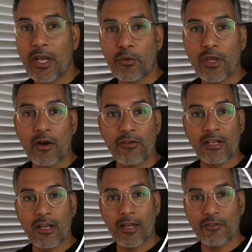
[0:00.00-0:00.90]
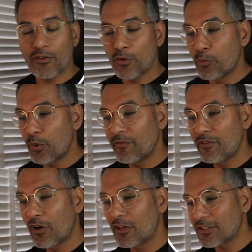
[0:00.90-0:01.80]
here we are in Lightroom. We've
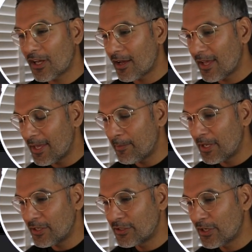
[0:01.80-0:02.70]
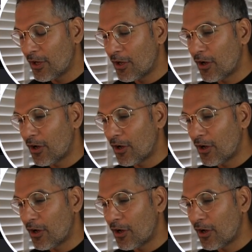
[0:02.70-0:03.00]
got our image